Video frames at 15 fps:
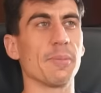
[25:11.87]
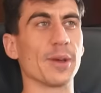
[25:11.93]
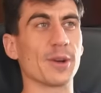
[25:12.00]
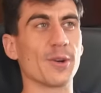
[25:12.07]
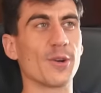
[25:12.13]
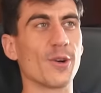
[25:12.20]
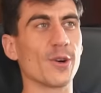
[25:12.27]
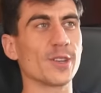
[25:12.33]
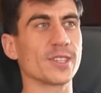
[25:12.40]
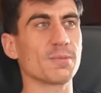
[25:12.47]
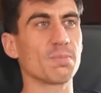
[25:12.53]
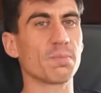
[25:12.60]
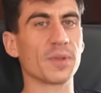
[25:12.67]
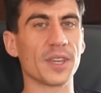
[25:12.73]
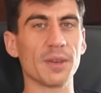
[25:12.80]

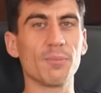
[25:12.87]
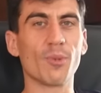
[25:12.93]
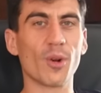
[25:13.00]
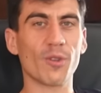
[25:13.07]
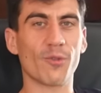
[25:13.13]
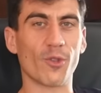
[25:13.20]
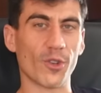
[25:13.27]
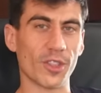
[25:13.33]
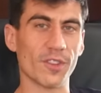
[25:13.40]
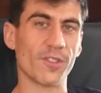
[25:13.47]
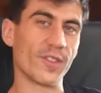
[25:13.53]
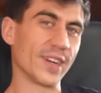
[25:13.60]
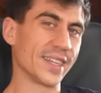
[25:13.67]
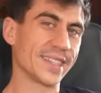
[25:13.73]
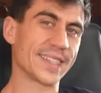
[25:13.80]
because people for the
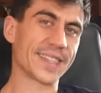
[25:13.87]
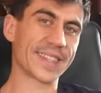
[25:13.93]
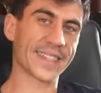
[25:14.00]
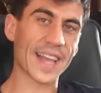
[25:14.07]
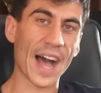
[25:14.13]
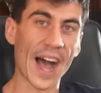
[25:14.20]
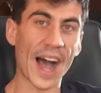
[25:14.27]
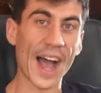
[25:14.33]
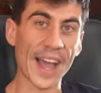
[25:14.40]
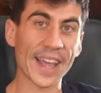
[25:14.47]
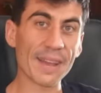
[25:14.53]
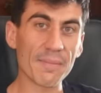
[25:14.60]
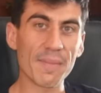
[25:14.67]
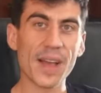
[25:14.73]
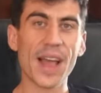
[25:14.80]
first
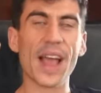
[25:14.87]
time